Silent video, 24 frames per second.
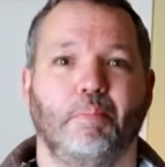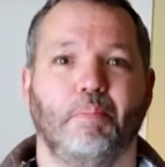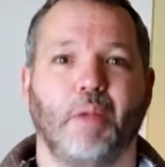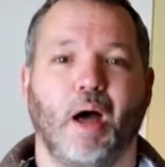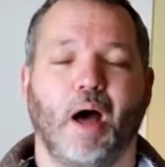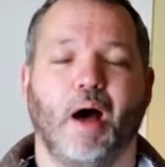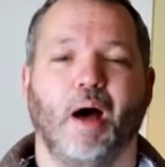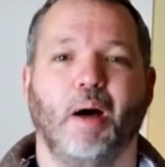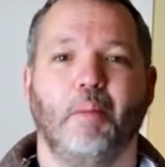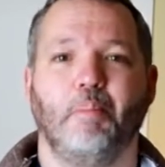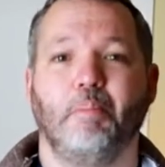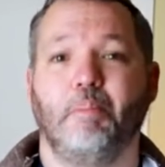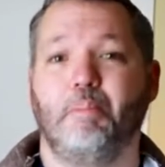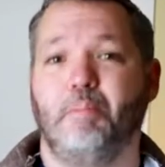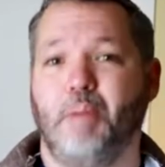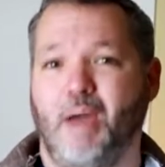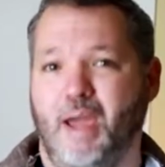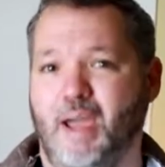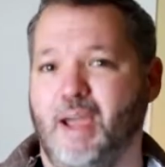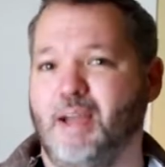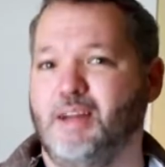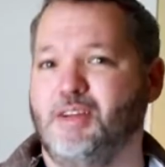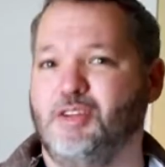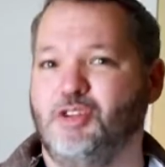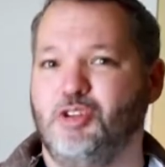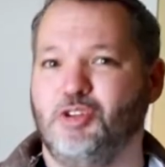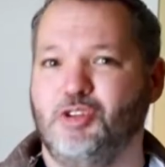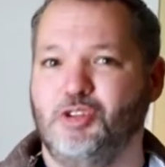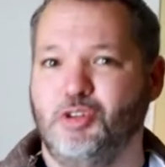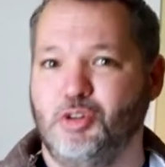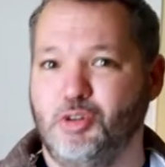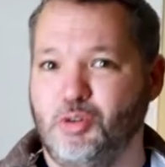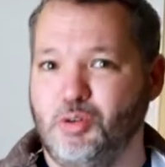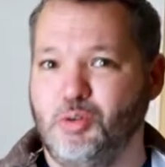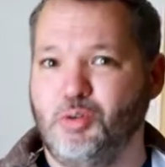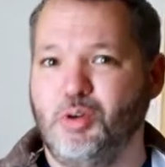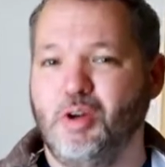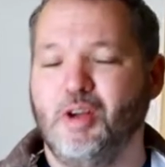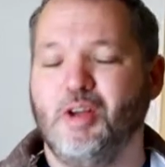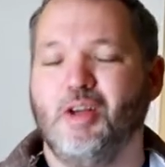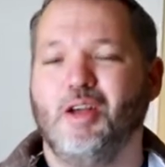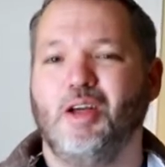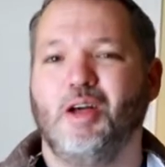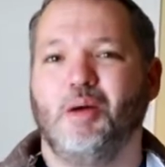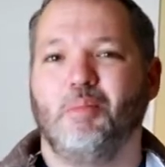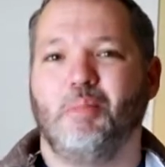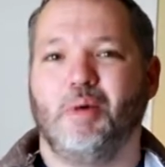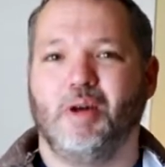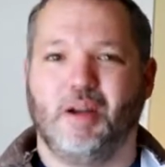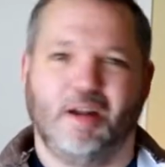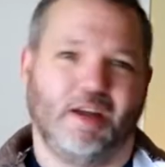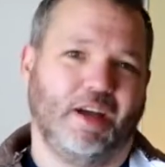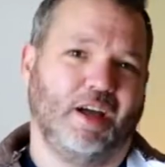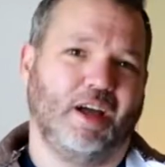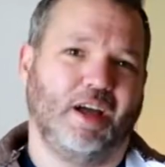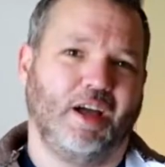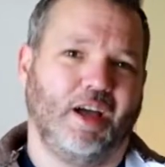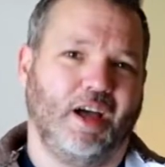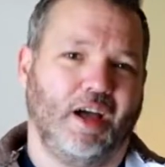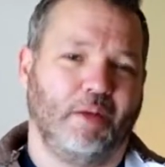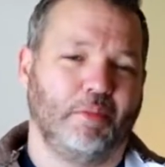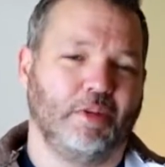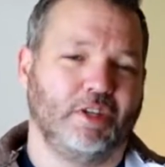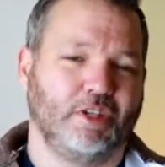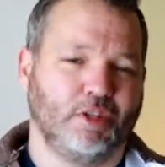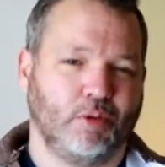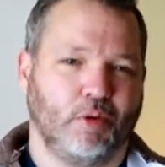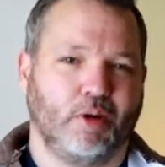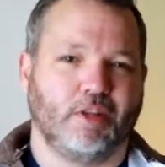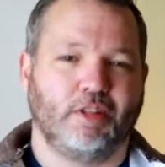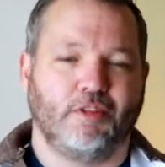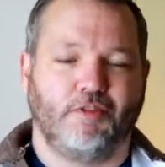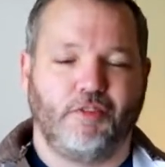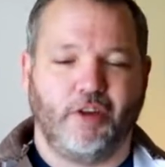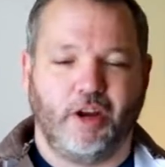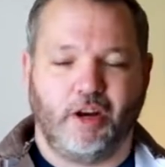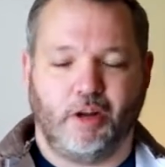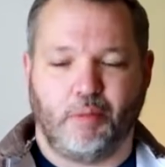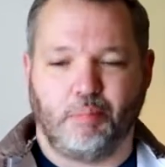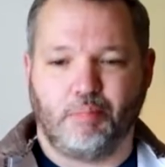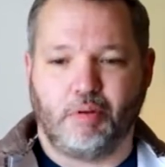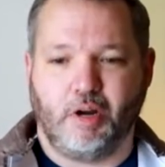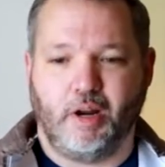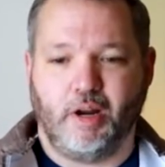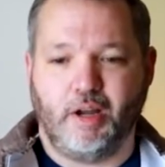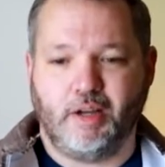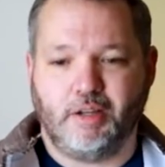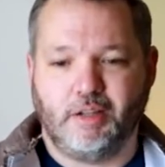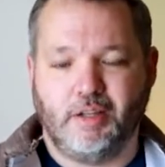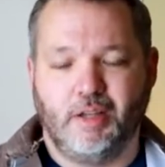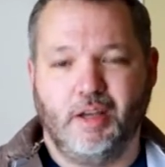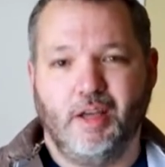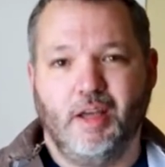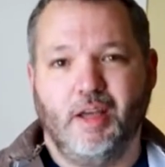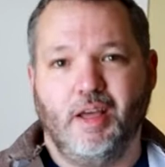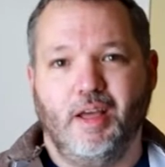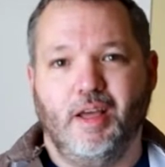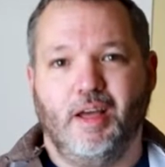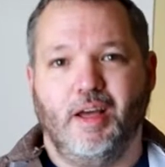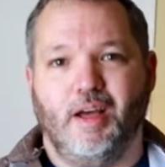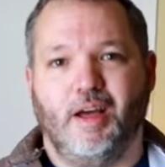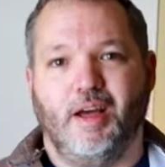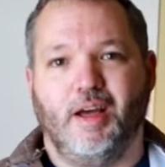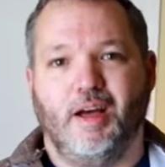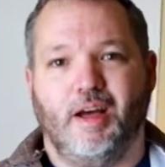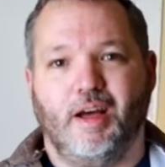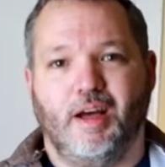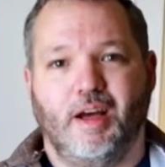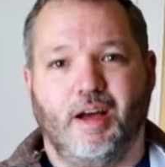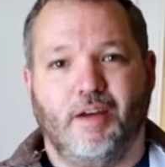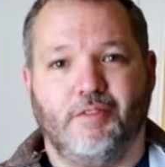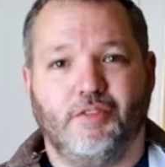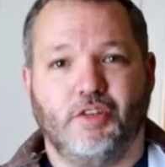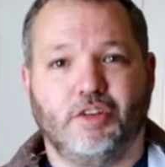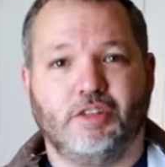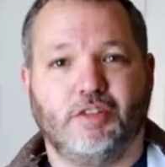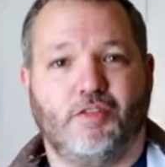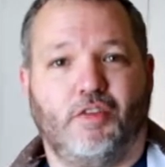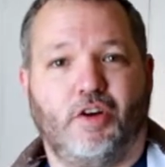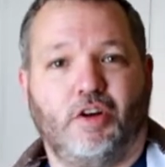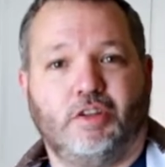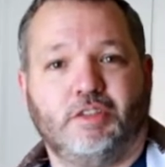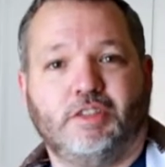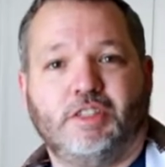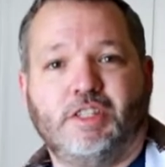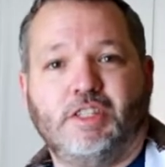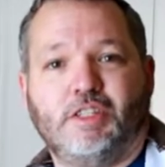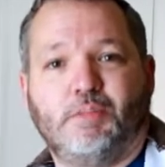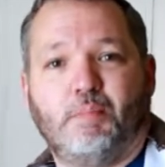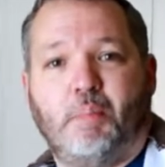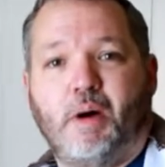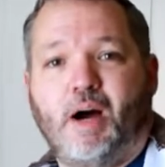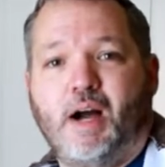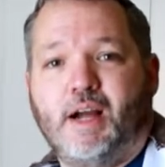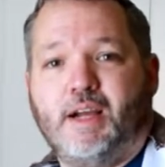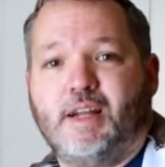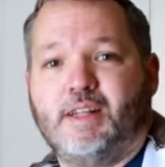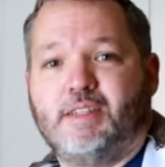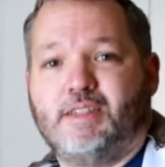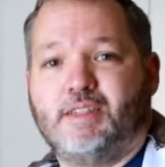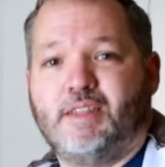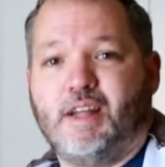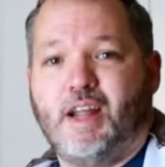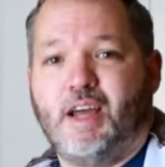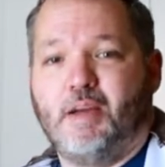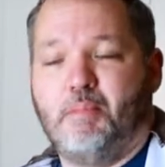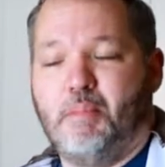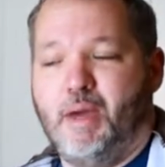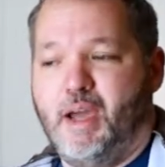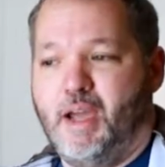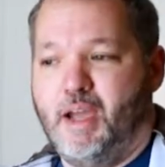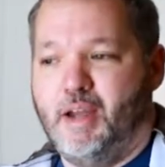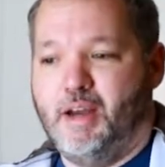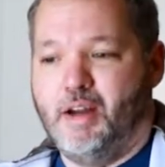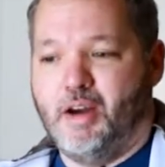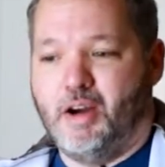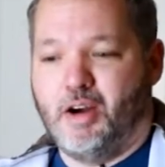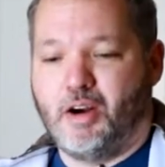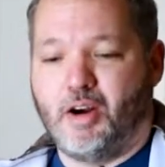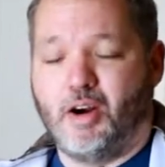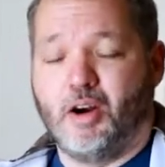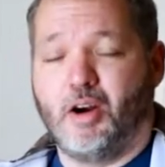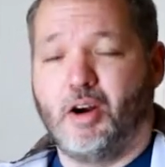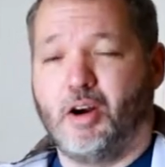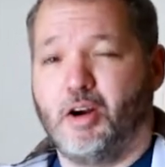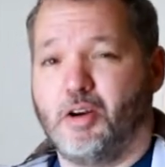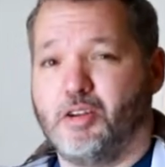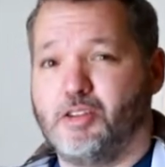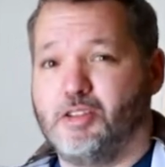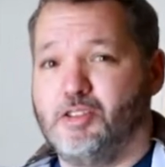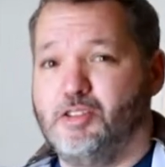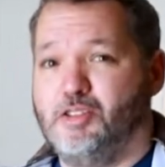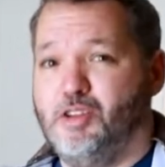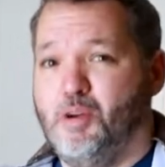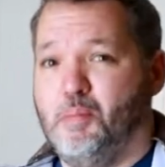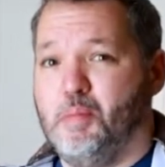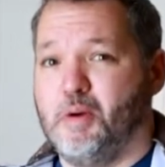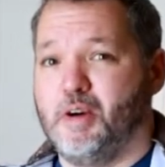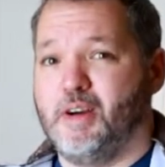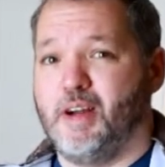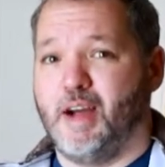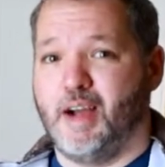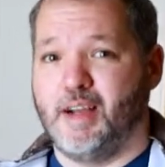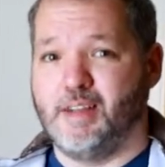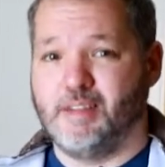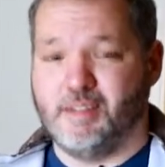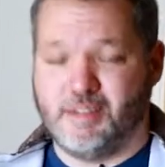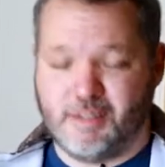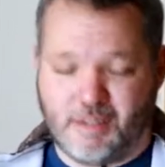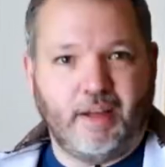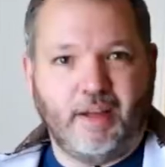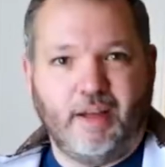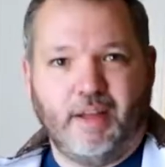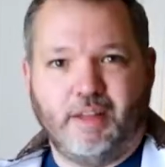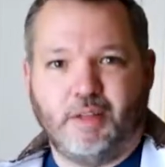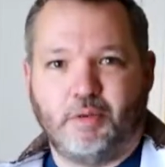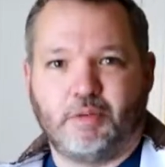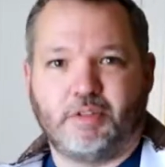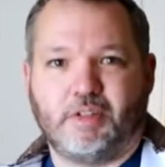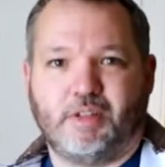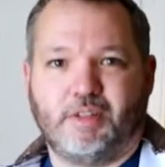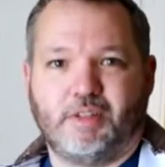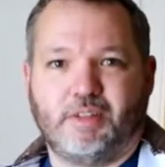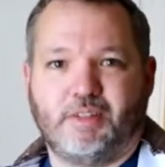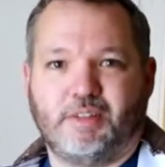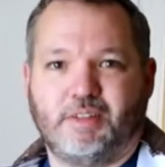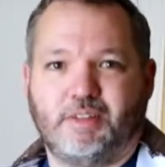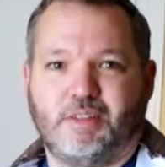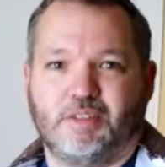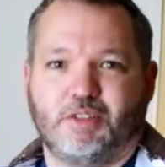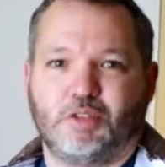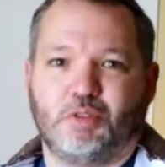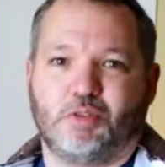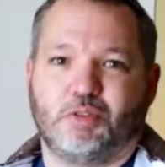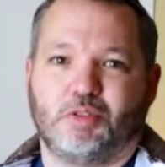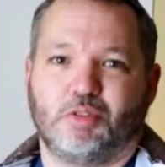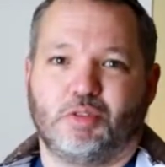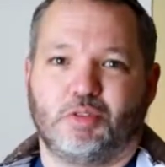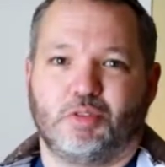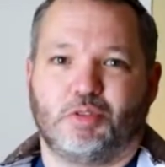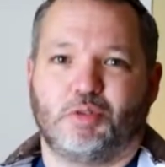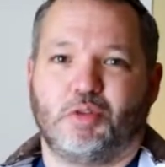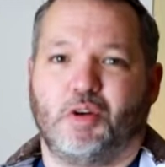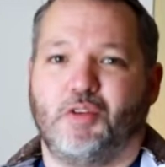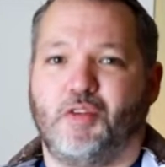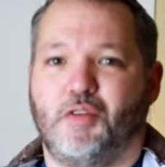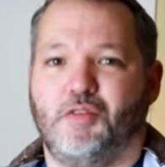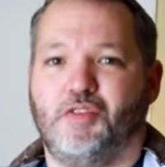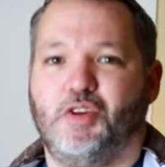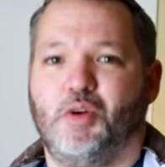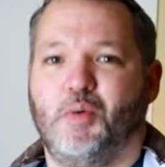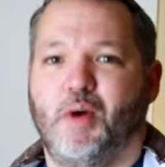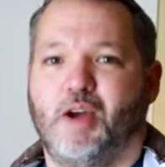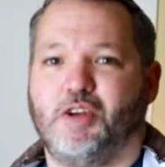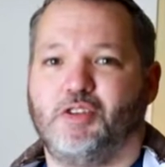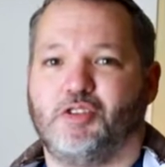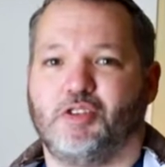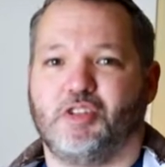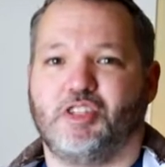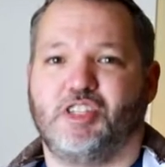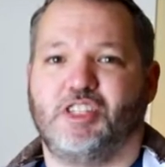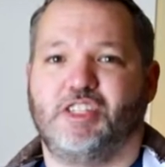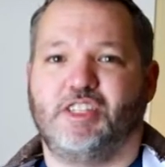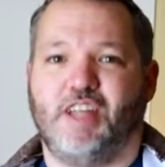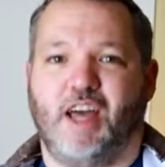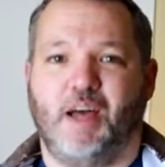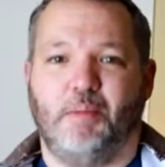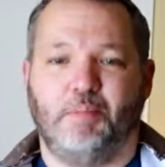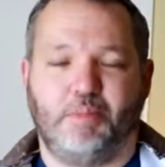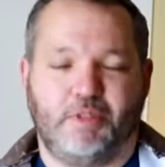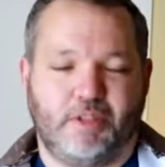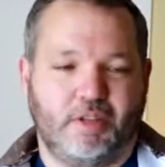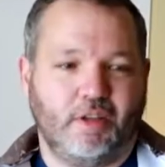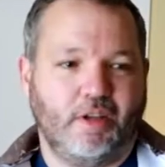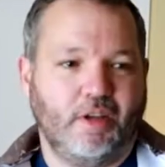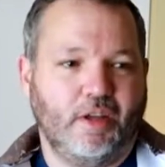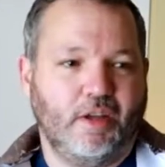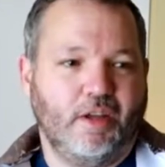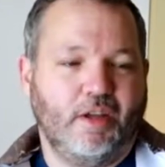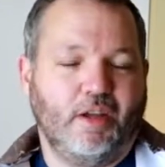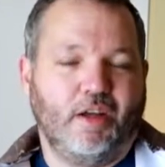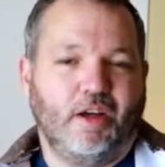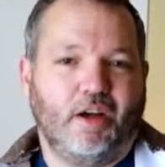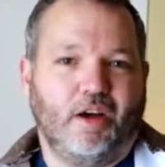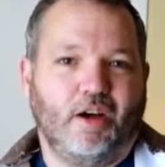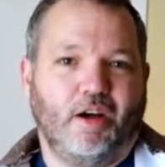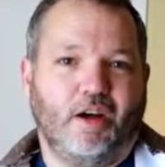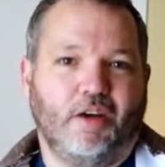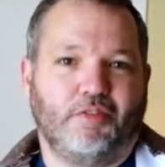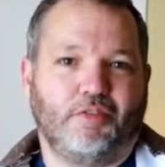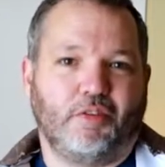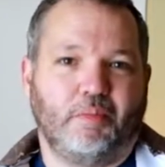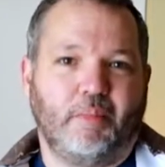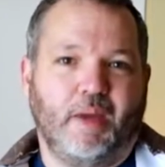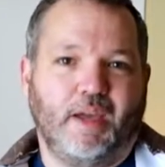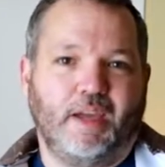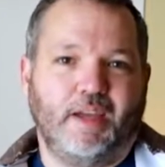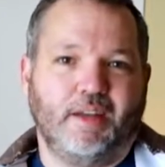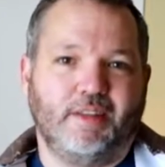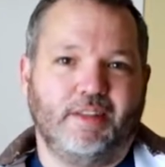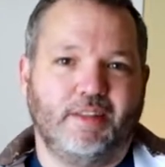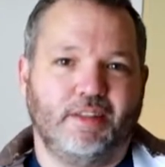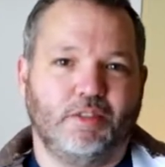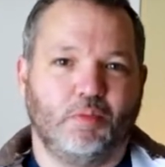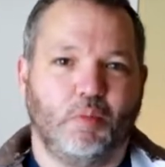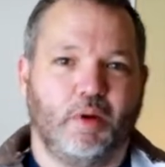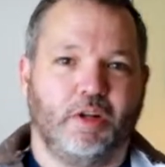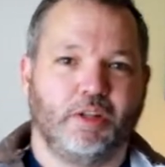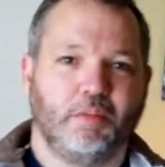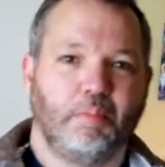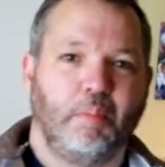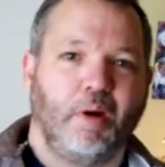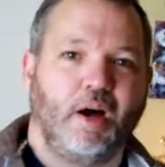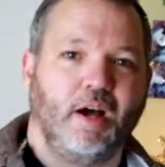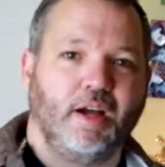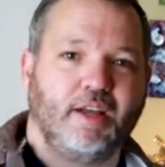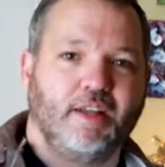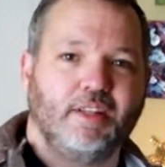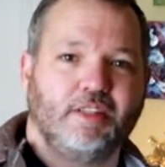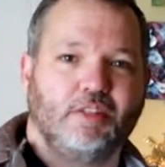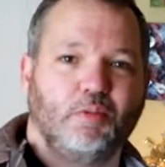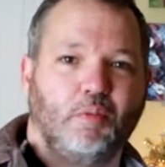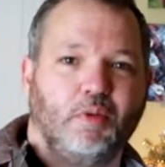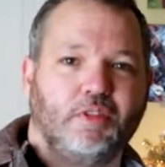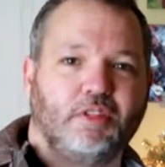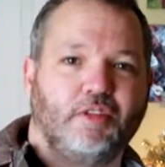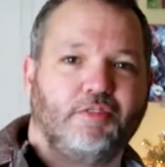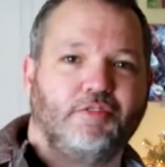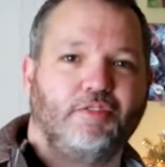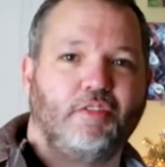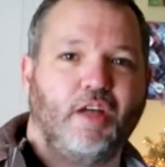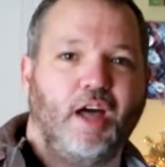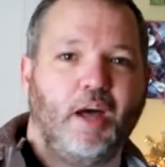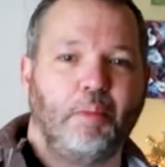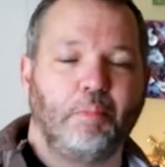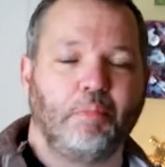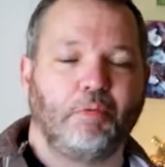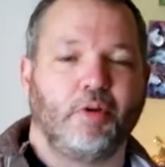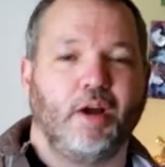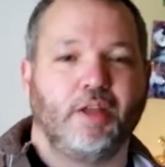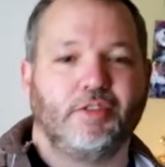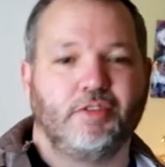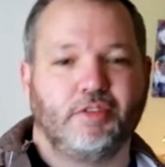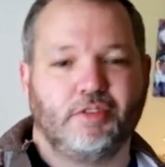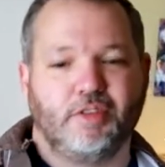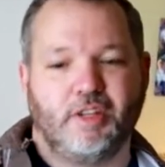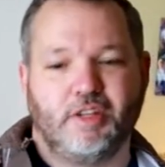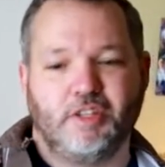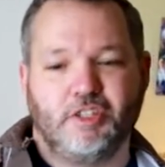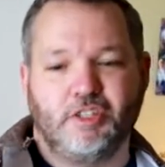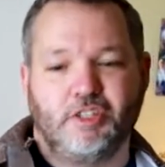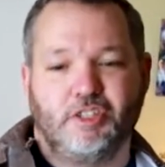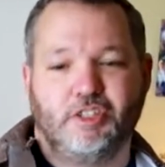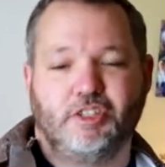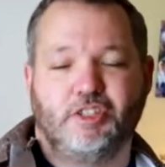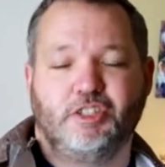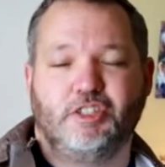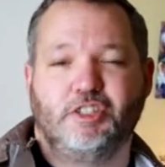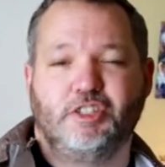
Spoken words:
a pain to do, but I'm enjoying the final product. First of all, these pockets that I made are super nice. There was a sort of a few extra steps for making these welt pockets with the flap, rather than